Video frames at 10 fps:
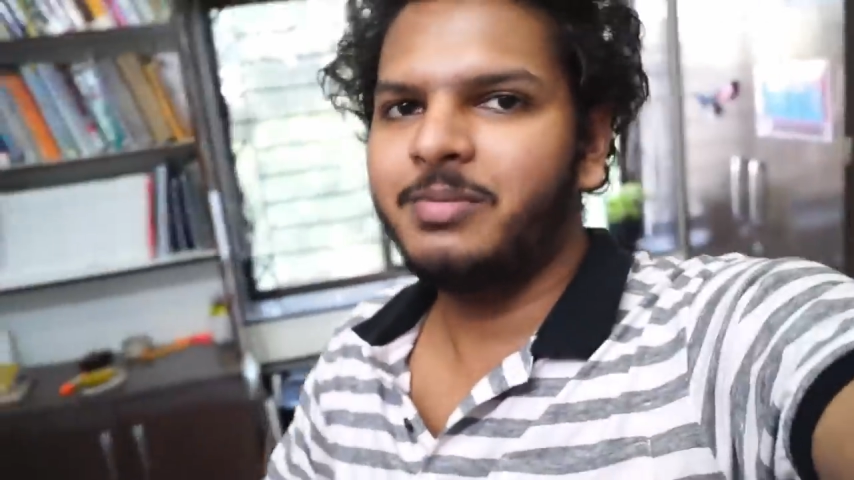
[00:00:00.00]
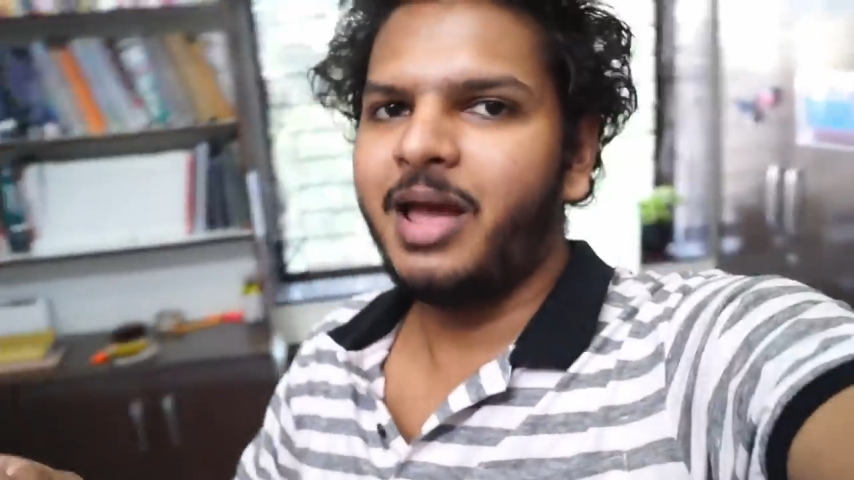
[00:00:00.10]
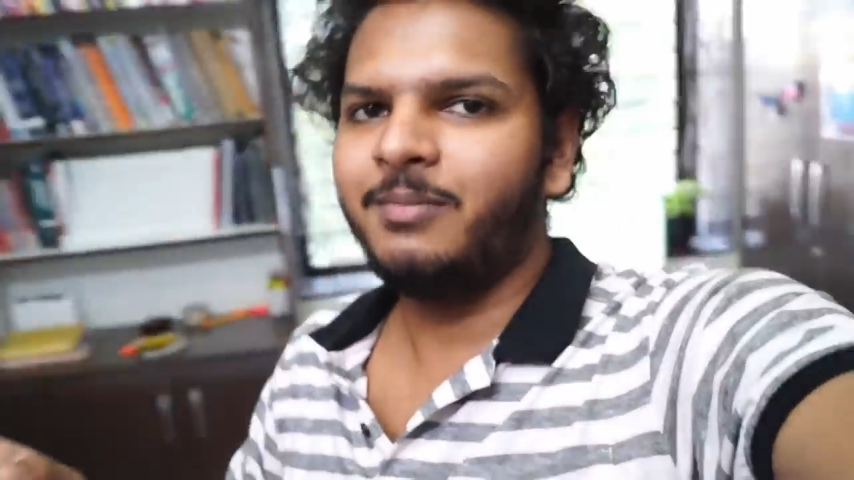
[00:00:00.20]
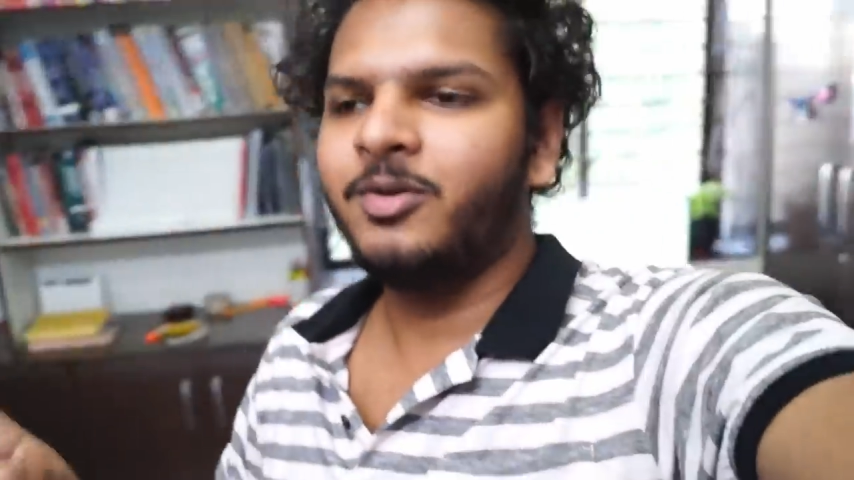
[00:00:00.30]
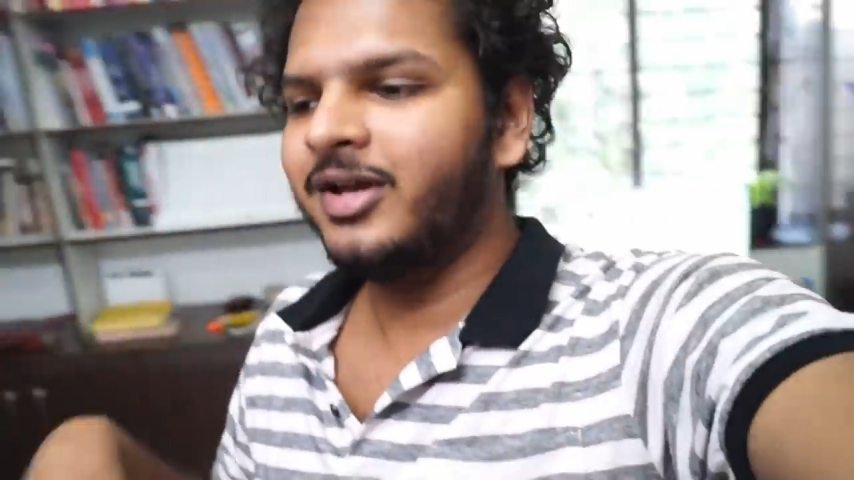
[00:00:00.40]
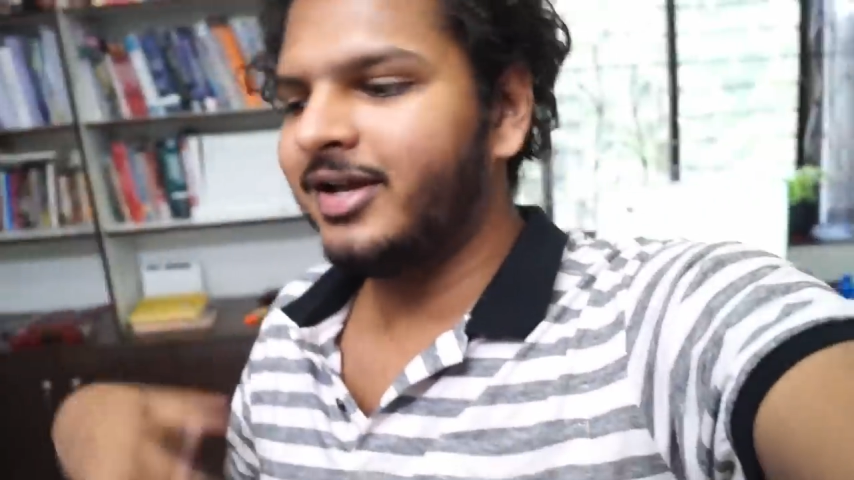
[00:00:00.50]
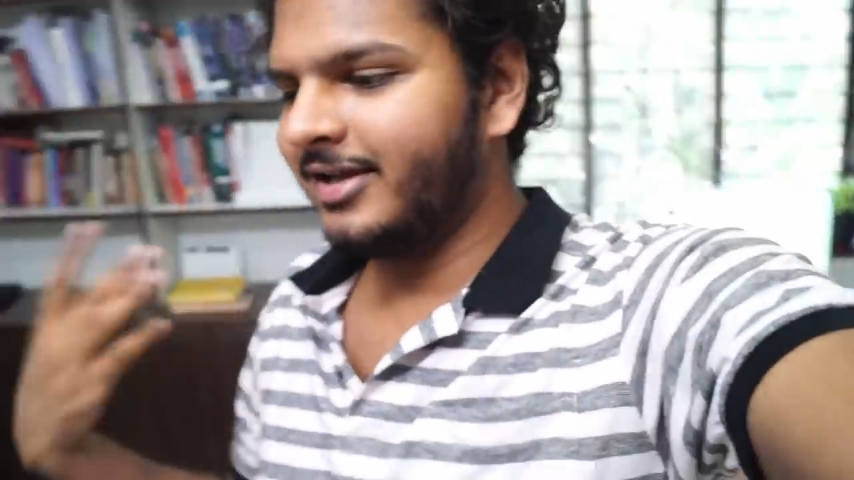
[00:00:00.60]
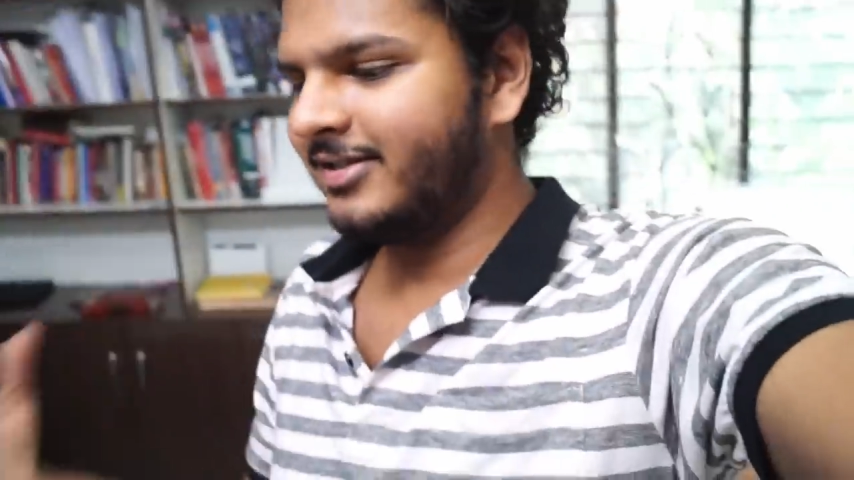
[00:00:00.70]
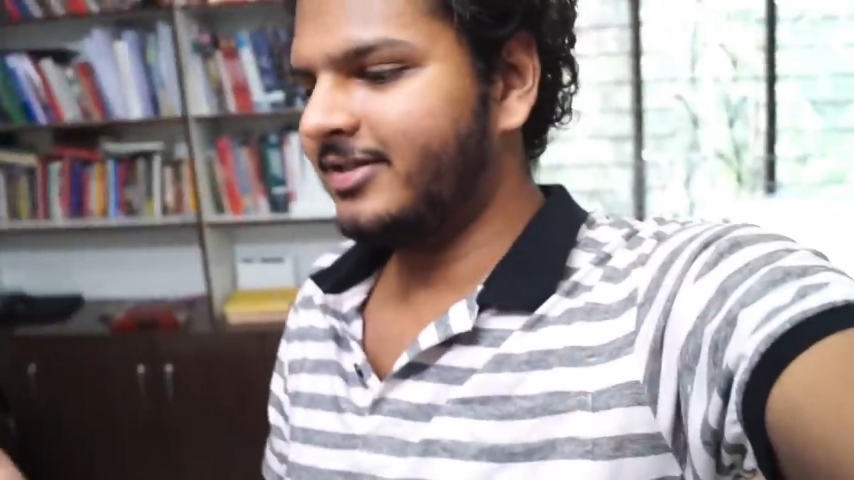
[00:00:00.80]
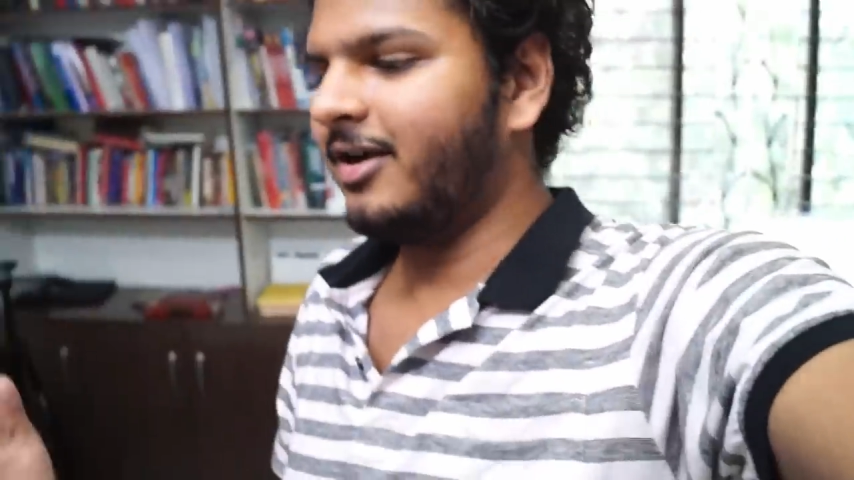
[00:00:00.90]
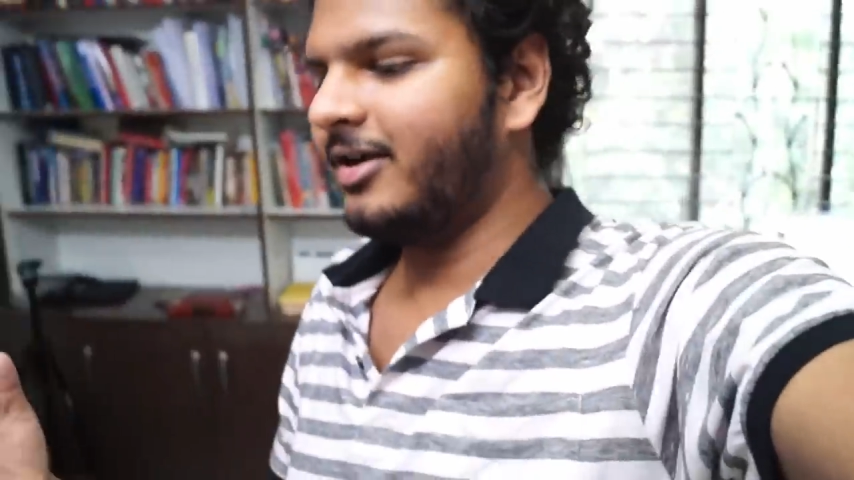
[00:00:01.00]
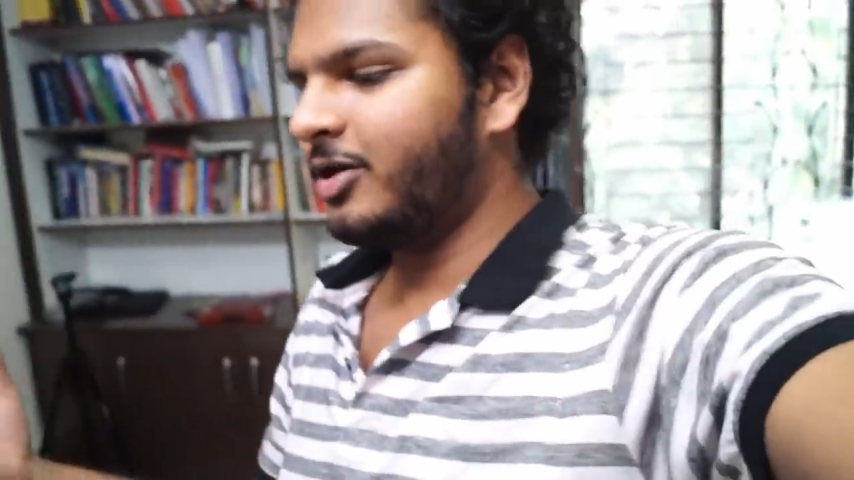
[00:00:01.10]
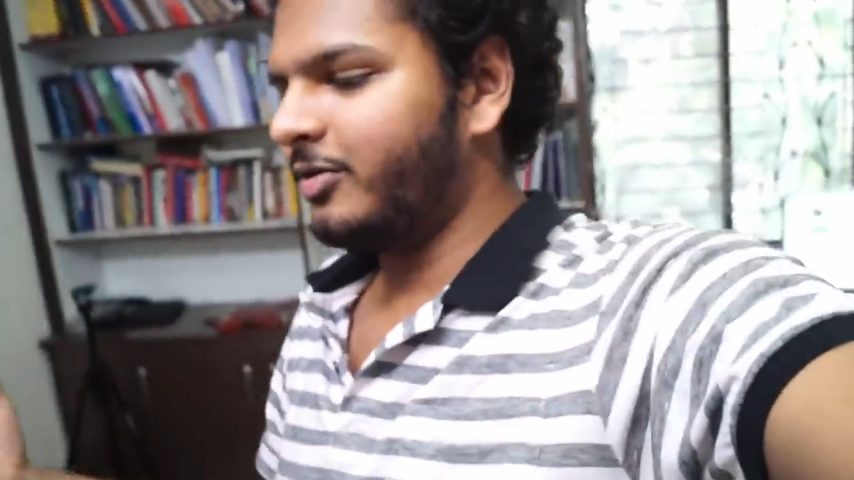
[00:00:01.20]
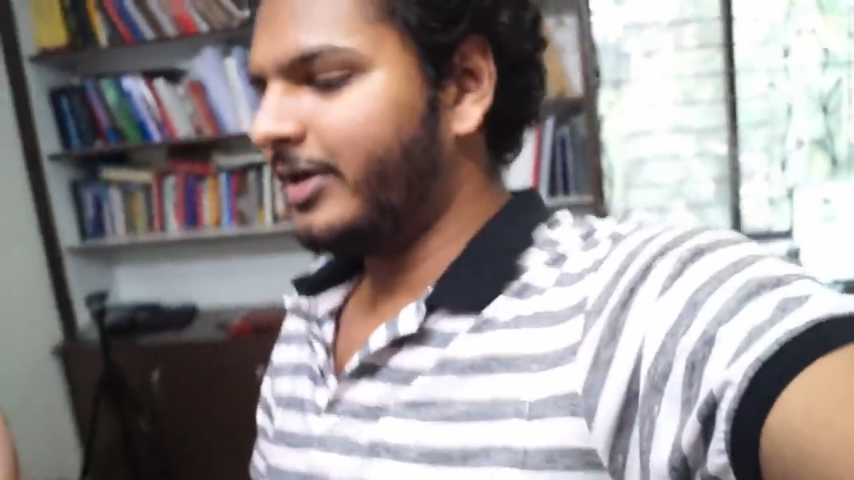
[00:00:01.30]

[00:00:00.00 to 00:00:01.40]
MacBook and start to